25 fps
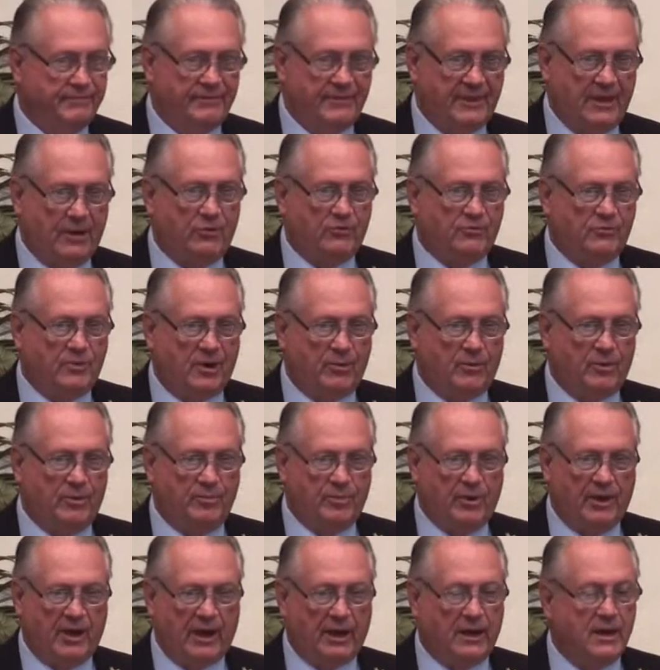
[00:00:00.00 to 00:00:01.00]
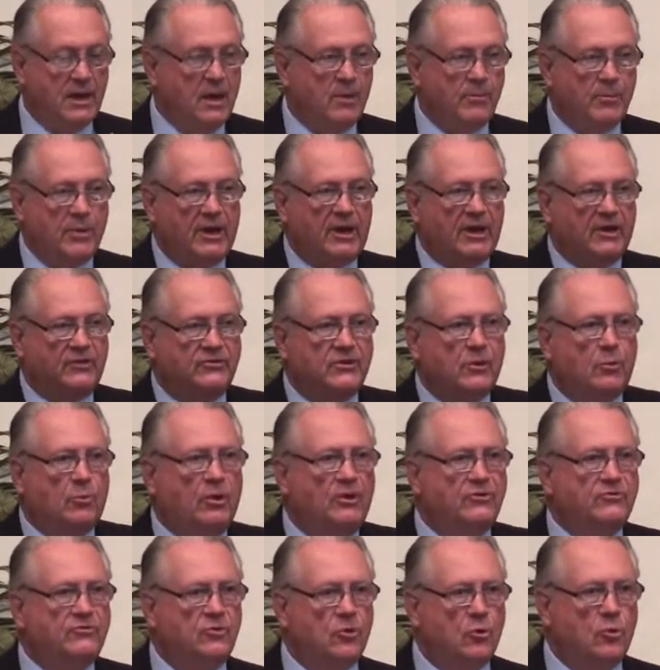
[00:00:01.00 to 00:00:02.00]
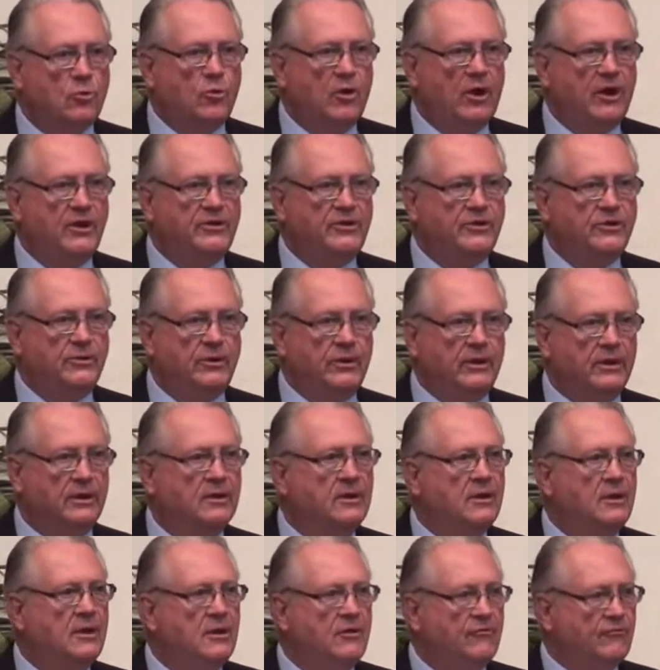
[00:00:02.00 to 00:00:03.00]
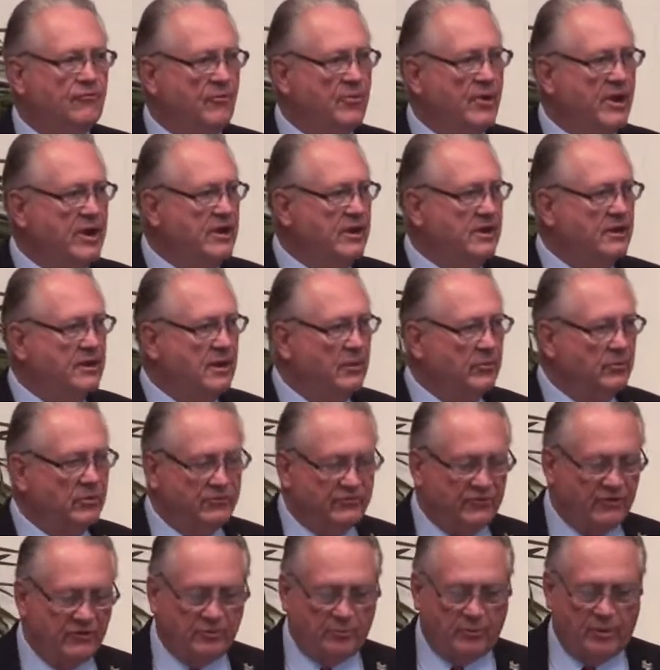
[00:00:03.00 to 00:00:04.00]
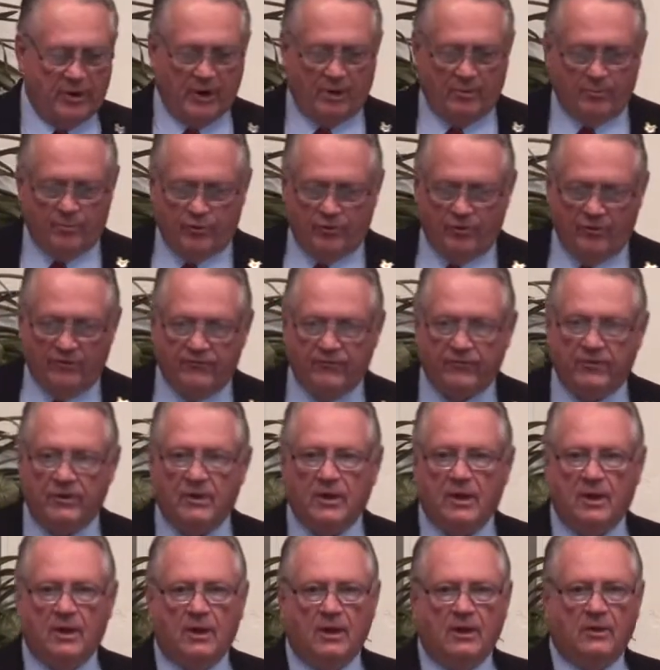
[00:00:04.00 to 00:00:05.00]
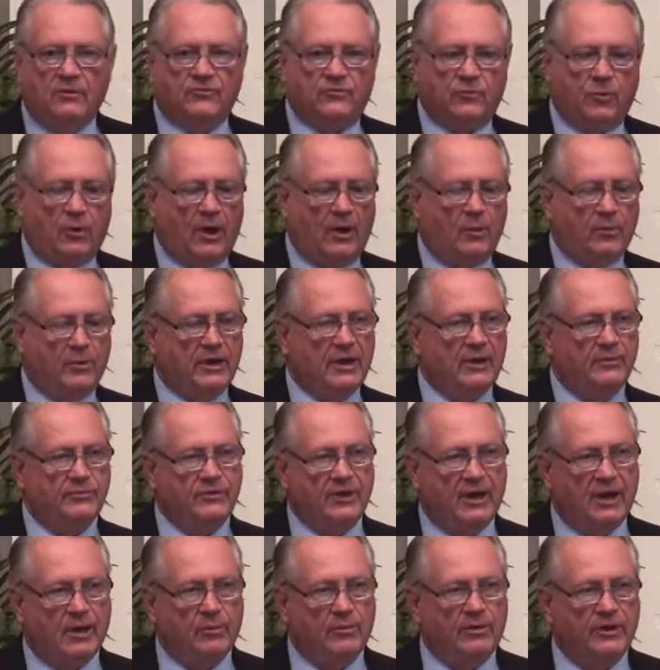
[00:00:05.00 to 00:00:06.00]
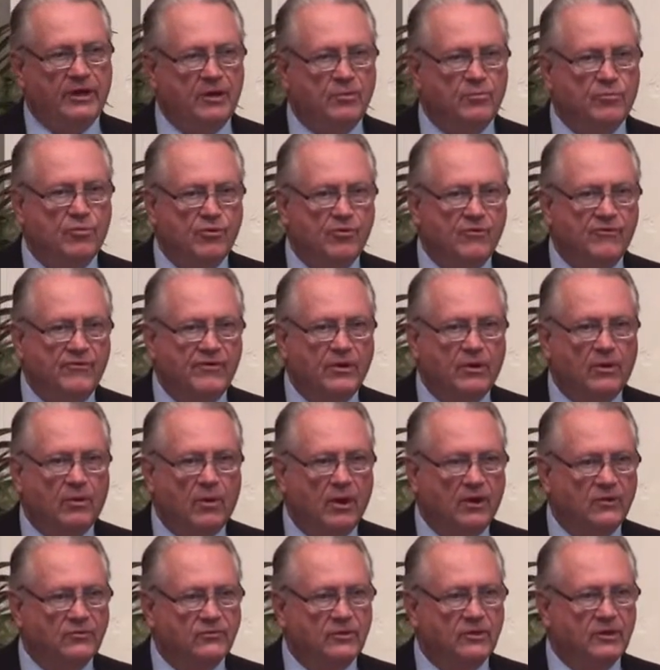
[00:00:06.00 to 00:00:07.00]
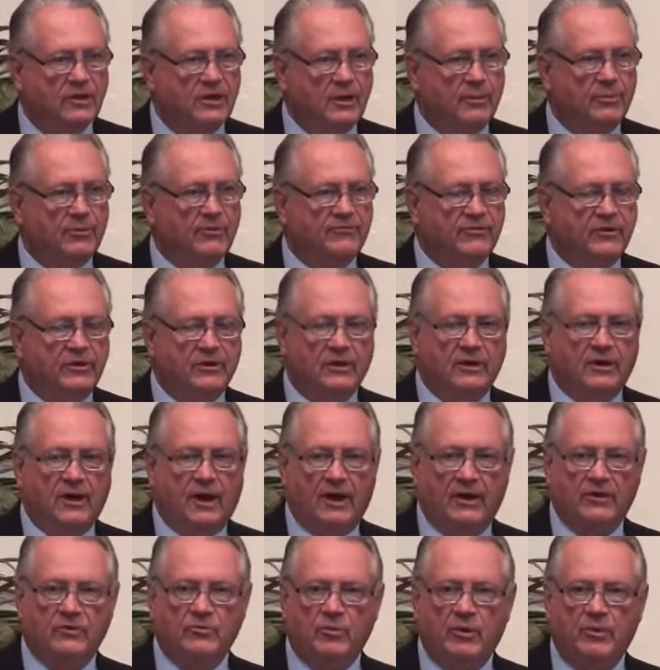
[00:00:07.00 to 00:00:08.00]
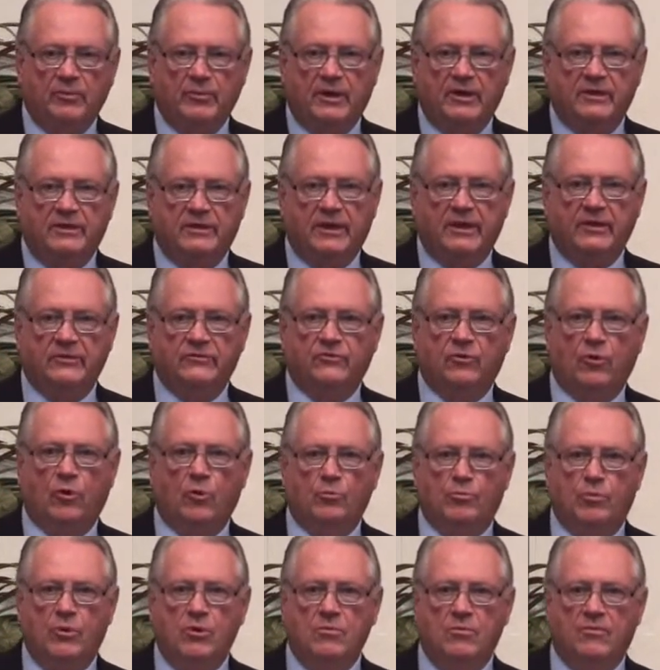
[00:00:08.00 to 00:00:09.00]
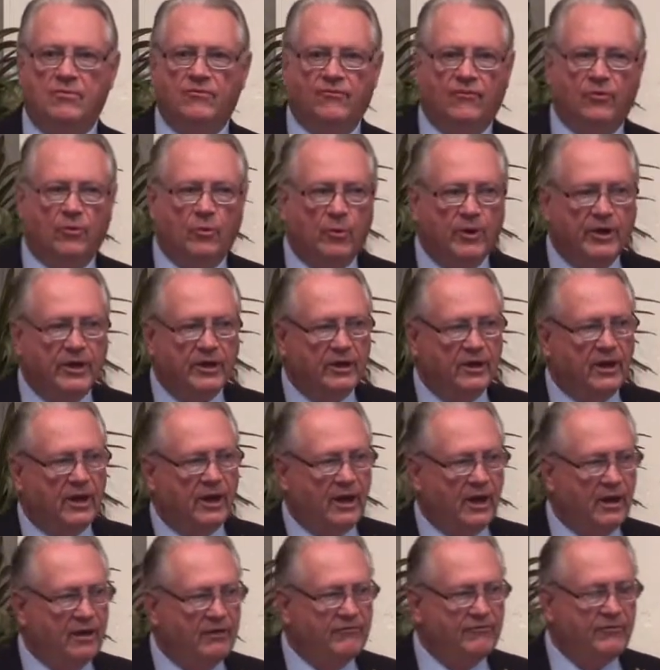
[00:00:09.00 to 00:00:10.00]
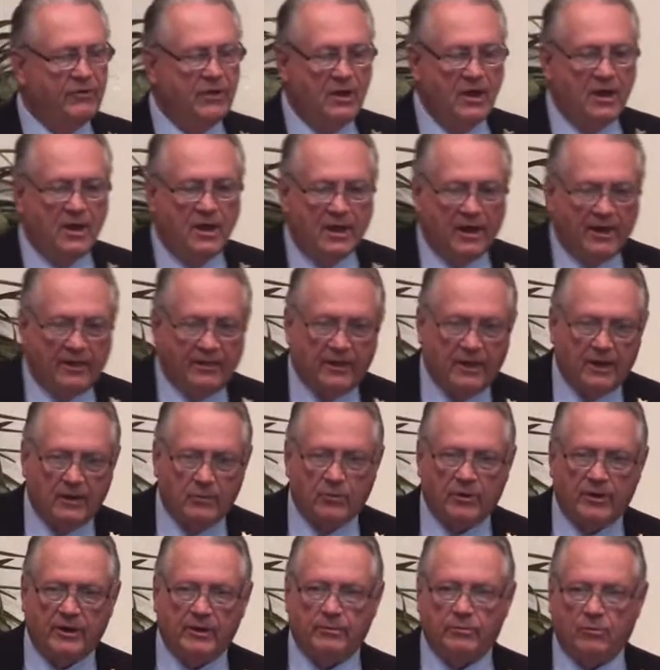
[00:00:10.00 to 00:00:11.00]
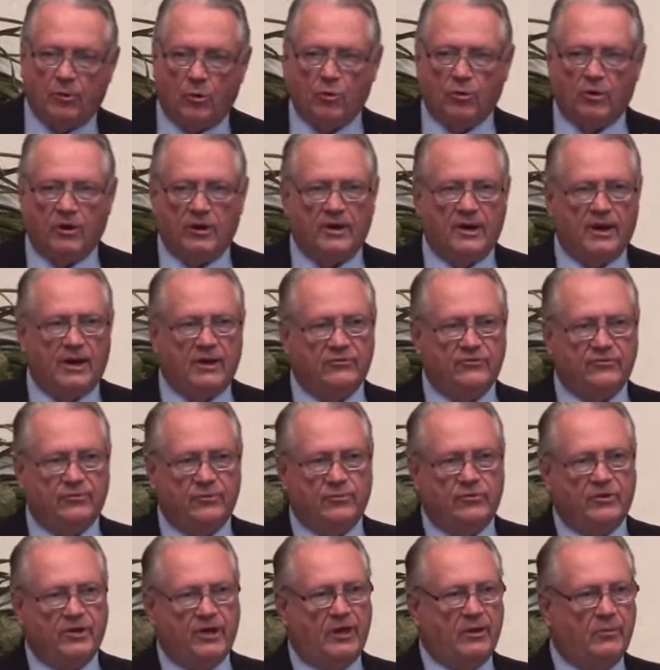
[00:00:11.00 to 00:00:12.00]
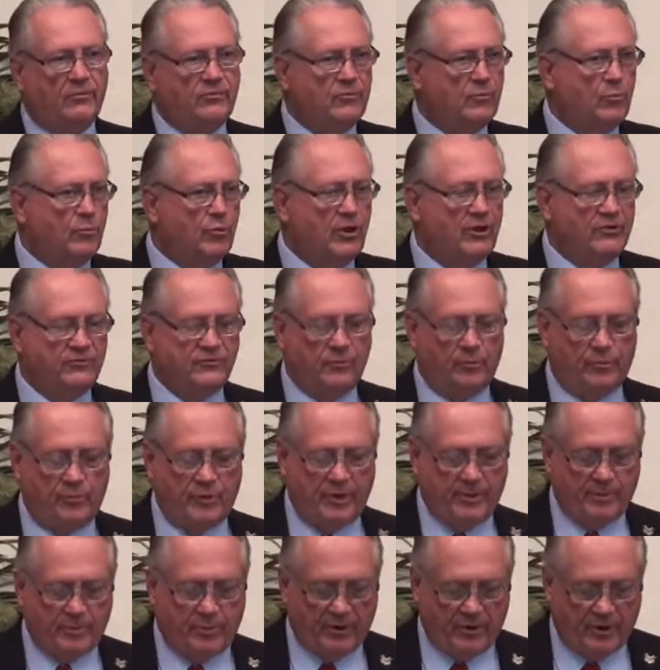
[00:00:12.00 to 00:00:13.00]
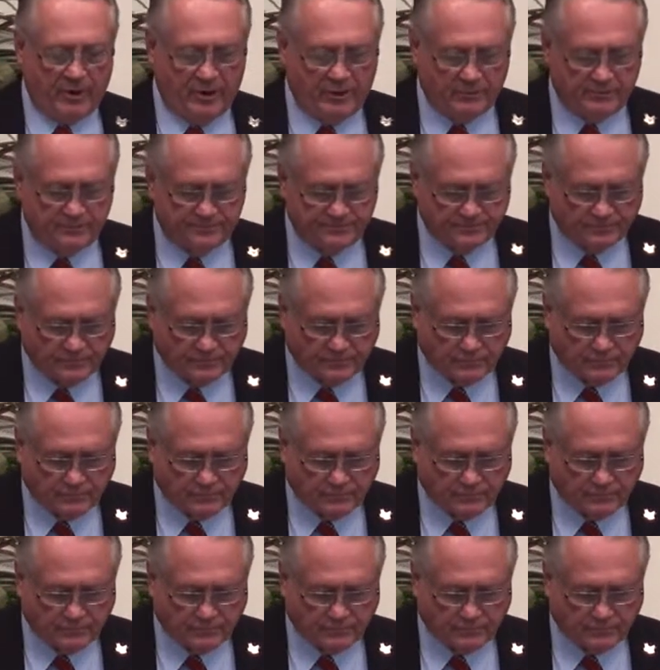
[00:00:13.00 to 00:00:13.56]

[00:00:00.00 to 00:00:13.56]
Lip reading: That was my reply, because there was no criteria for making embassies bomb-proof. So I went up to Aberdeen Proving Grounds with a couple of other guys, and we made things go boom for a week and a half. And then we organized some teams and brought some people in